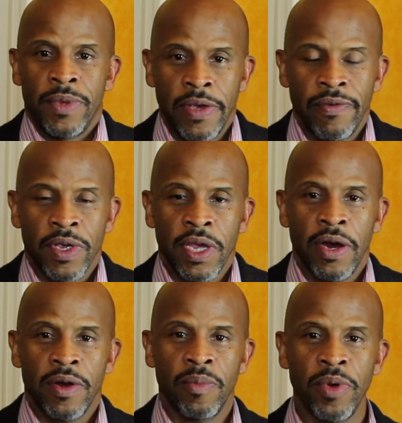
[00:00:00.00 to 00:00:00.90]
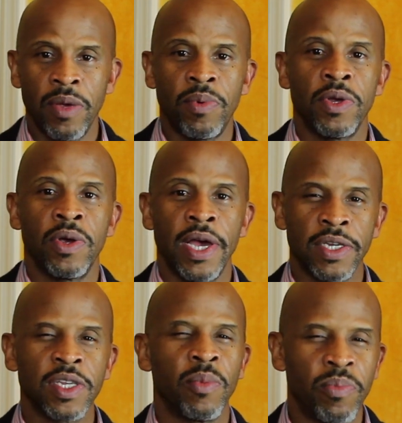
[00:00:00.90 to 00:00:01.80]
giving care to people, you're
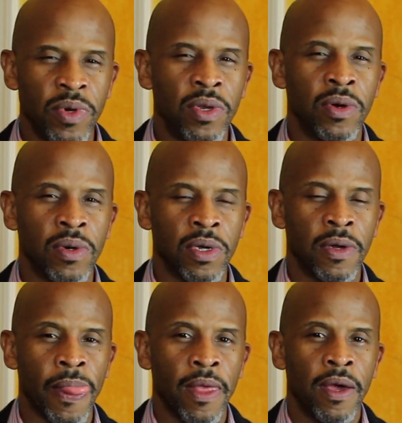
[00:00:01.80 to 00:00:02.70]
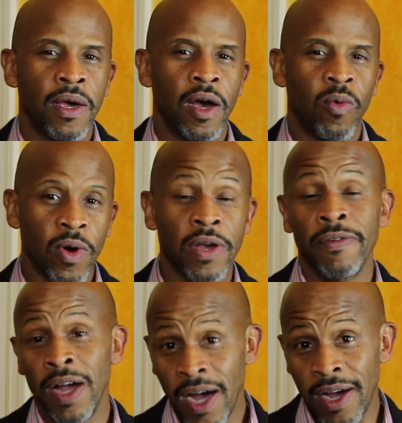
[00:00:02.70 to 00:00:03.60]
actually doing a, a work
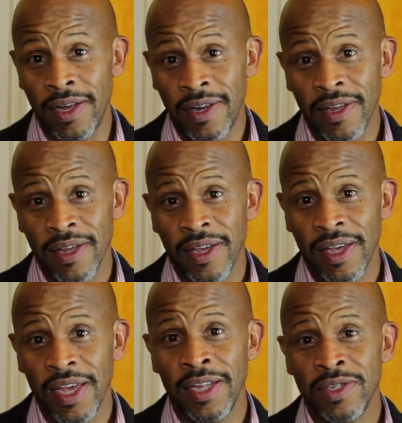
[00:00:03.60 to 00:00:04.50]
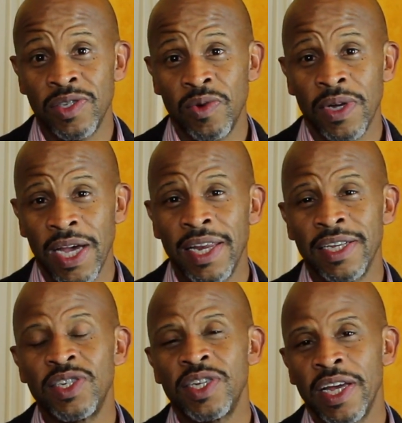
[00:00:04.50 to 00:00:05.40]
of God. And so it kind
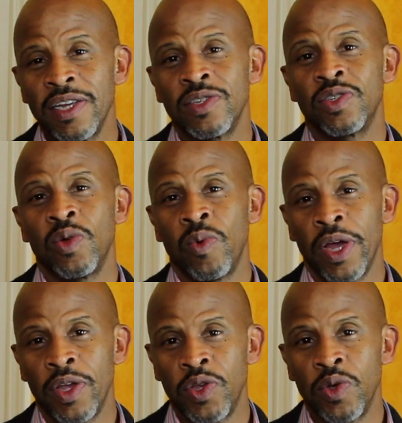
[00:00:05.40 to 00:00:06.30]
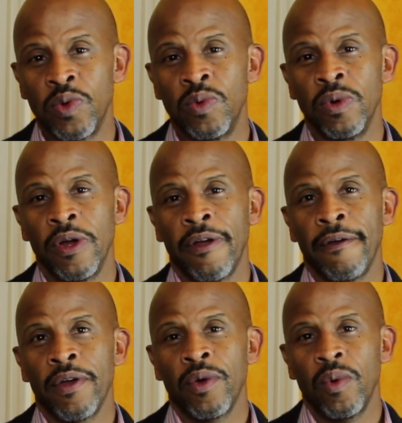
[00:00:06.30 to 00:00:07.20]
of changes the way you
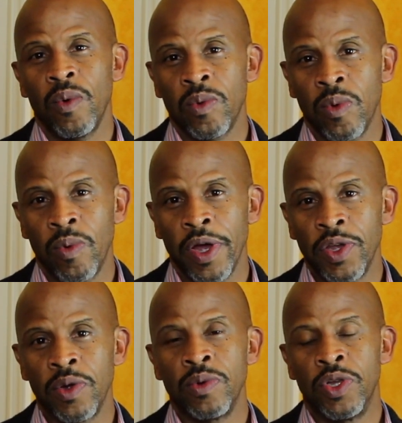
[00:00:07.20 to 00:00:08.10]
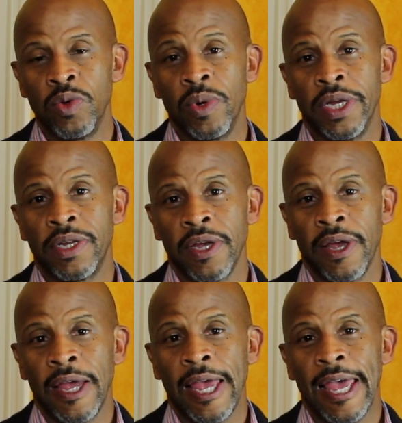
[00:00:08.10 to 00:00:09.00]
the way you do it.
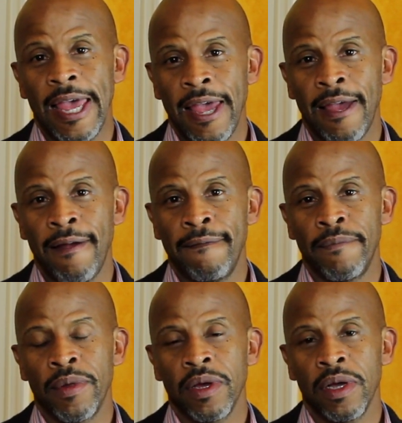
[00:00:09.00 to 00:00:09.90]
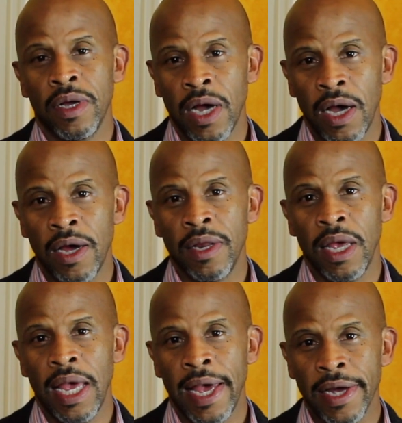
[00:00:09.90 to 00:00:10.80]
And
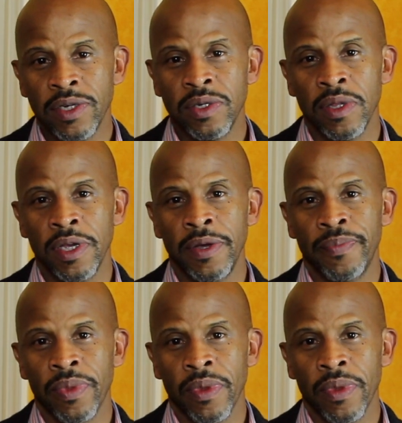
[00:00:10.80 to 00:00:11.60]
God actually